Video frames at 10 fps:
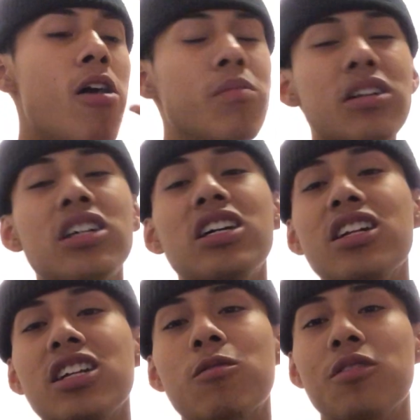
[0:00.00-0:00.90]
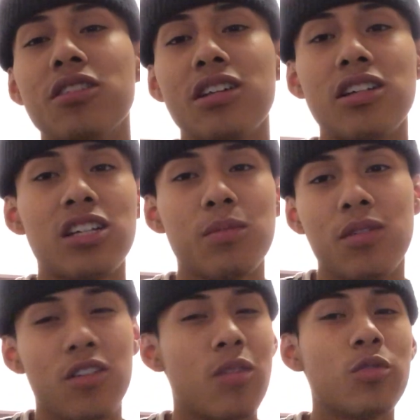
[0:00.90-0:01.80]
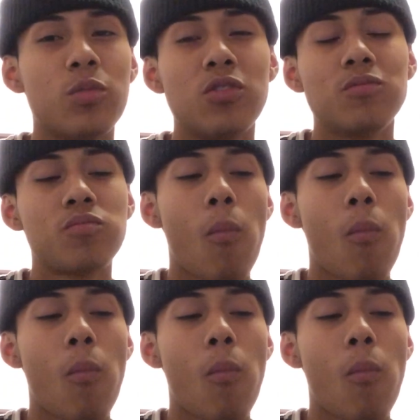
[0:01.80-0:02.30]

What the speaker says: because I didn't want to get them uncomfortable.